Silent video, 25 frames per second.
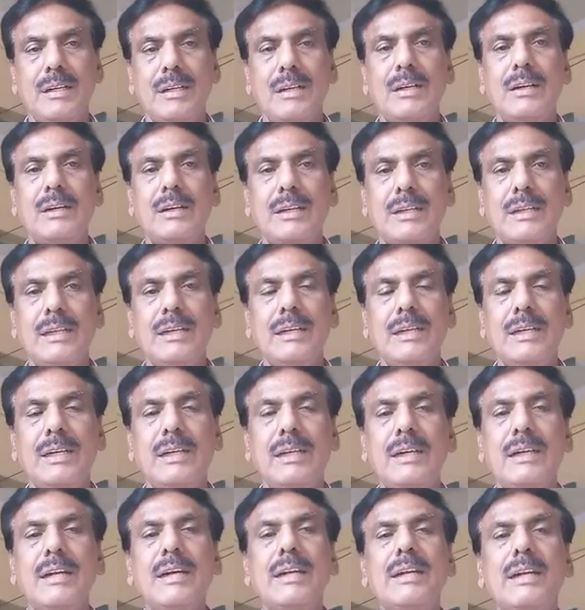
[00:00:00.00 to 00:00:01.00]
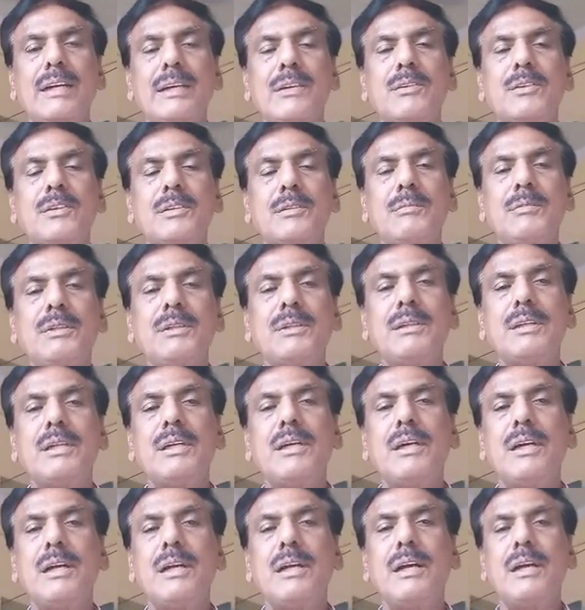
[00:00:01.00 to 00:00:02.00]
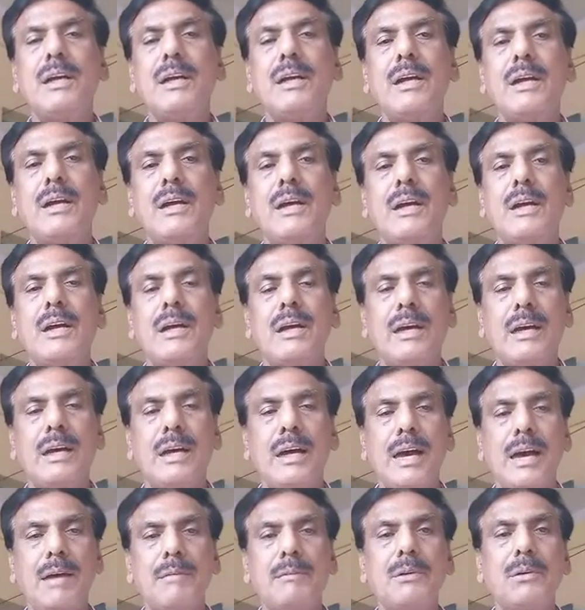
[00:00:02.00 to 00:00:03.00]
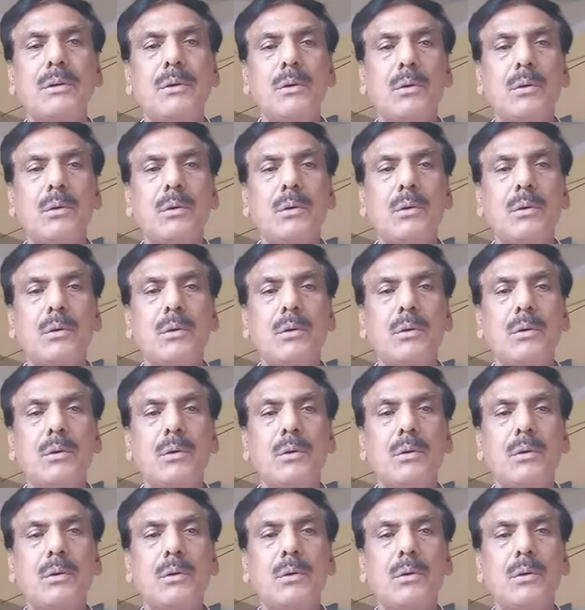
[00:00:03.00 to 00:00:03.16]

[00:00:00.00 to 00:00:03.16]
Okay, non-aqueous means having